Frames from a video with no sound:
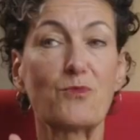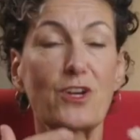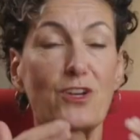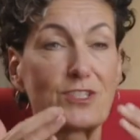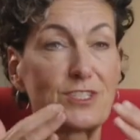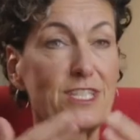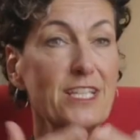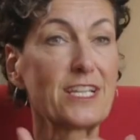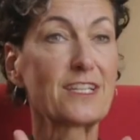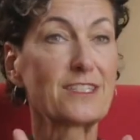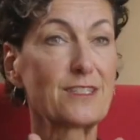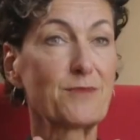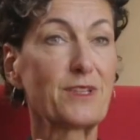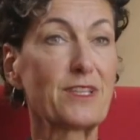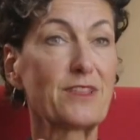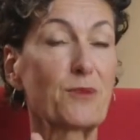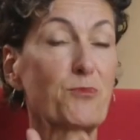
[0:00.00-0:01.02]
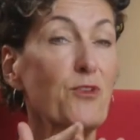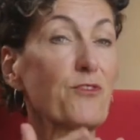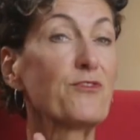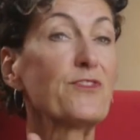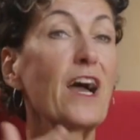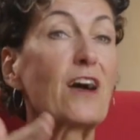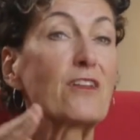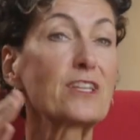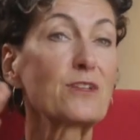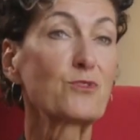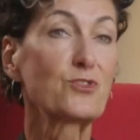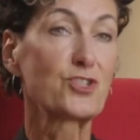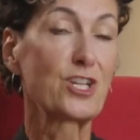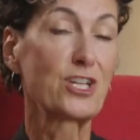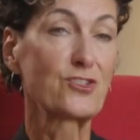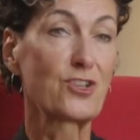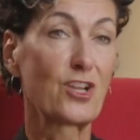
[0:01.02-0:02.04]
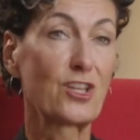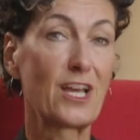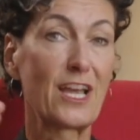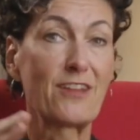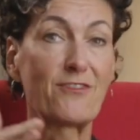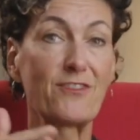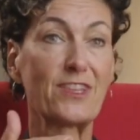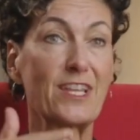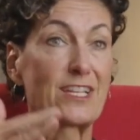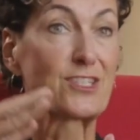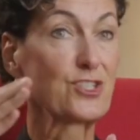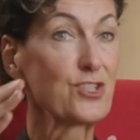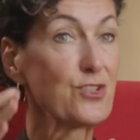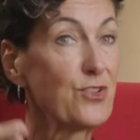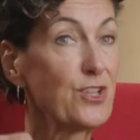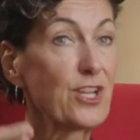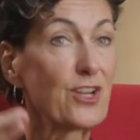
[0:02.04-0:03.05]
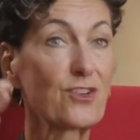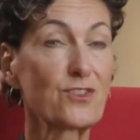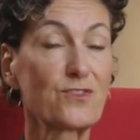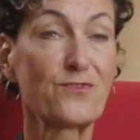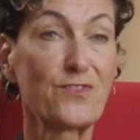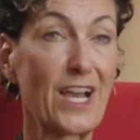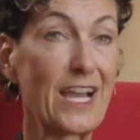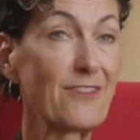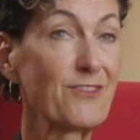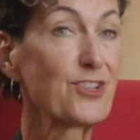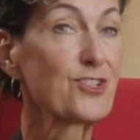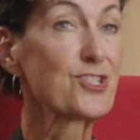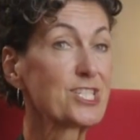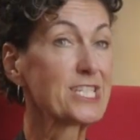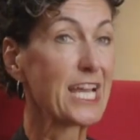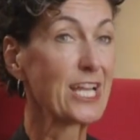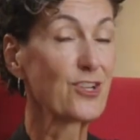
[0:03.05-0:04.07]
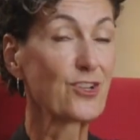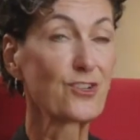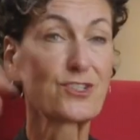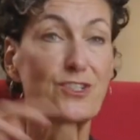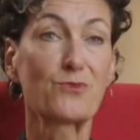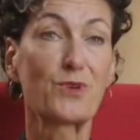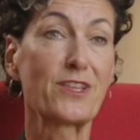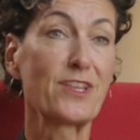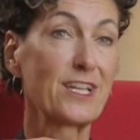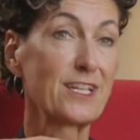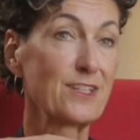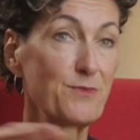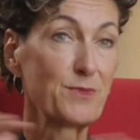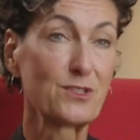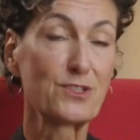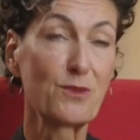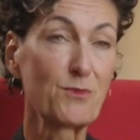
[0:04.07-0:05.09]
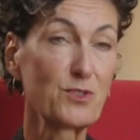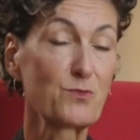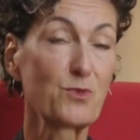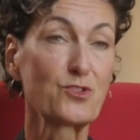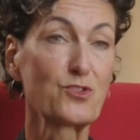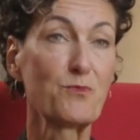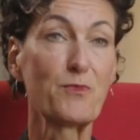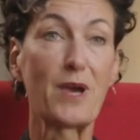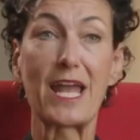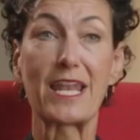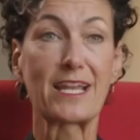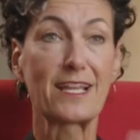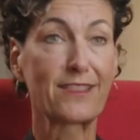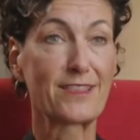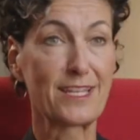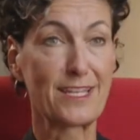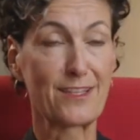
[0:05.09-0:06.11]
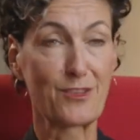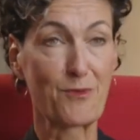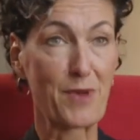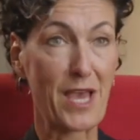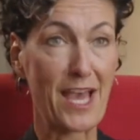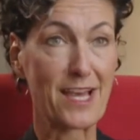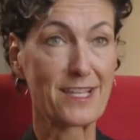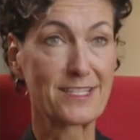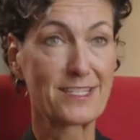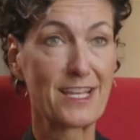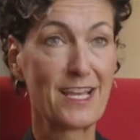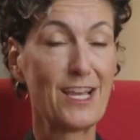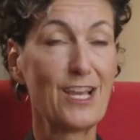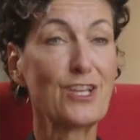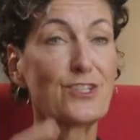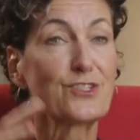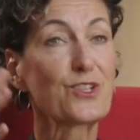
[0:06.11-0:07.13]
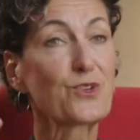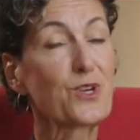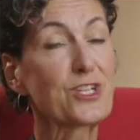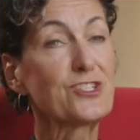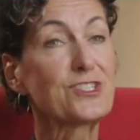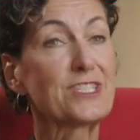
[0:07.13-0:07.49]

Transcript: are sitting on something that profoundly will change our life in the next 2 years, 5 years, 10 years in a way that has been so much more dramatic than in the past. So the question is,